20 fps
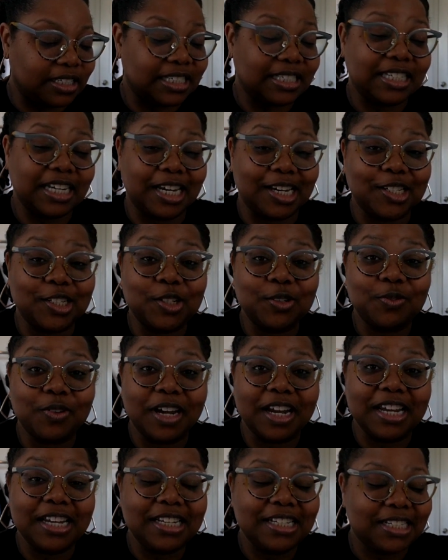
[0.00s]
standard
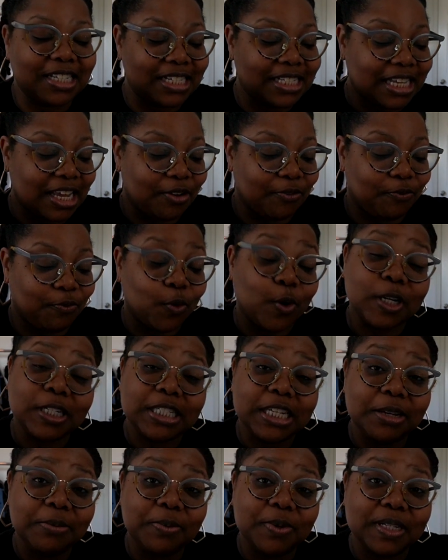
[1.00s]
range is at
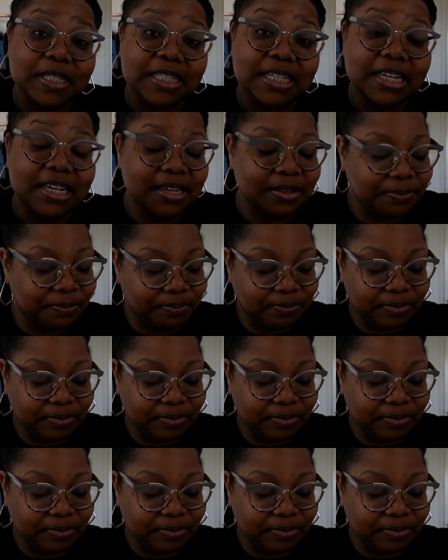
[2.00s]
14%.